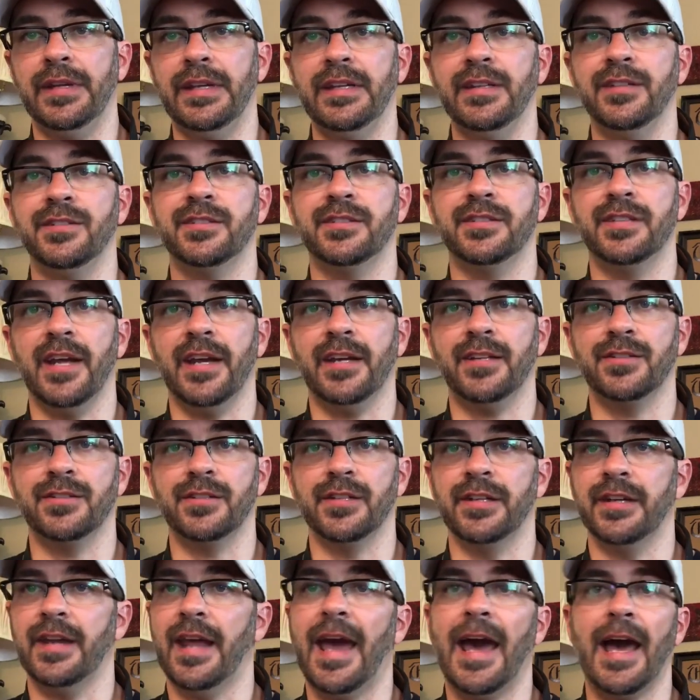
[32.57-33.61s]
each
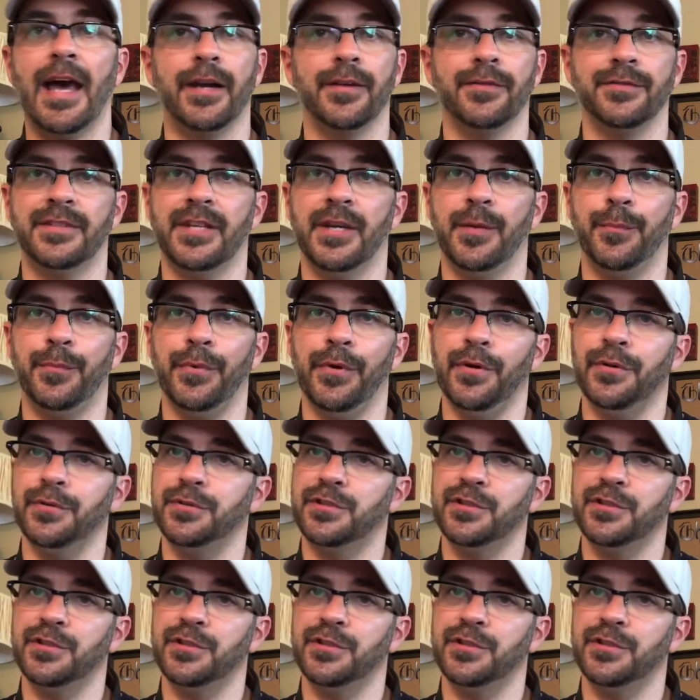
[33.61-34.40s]
section out of tempo.